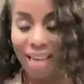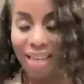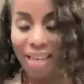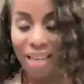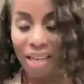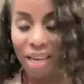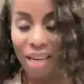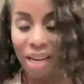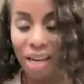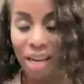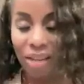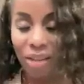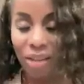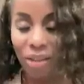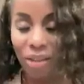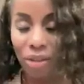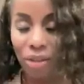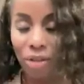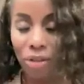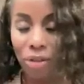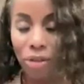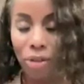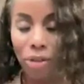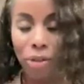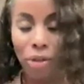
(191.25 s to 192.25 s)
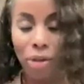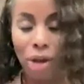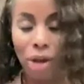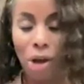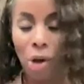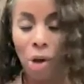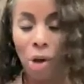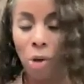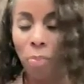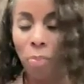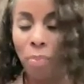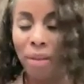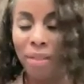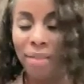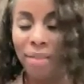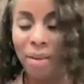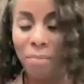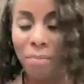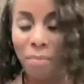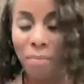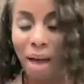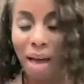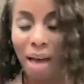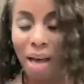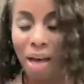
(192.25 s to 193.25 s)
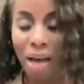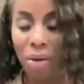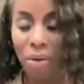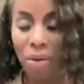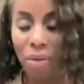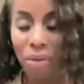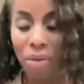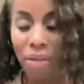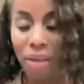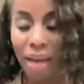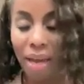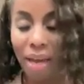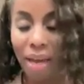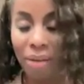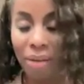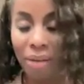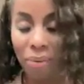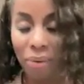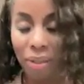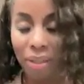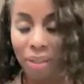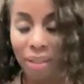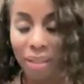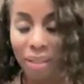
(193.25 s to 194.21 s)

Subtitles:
and open the mouth and